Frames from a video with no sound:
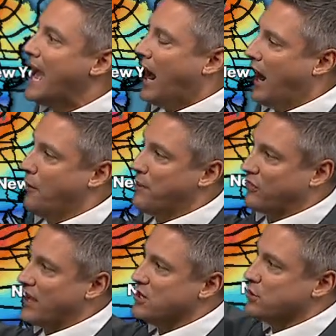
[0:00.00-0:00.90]
but
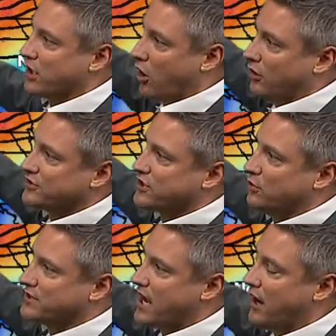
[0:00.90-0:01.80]
then you can also
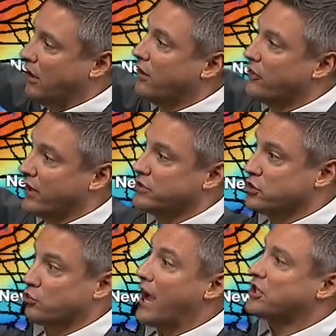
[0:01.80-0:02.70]
tell the
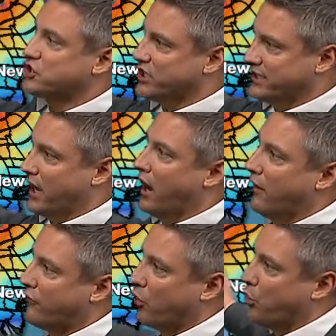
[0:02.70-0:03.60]
direction
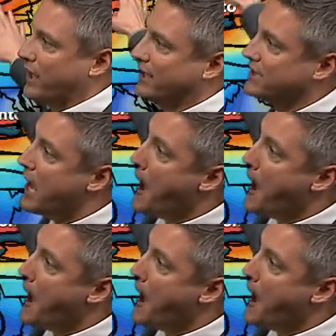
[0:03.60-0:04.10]
of the wind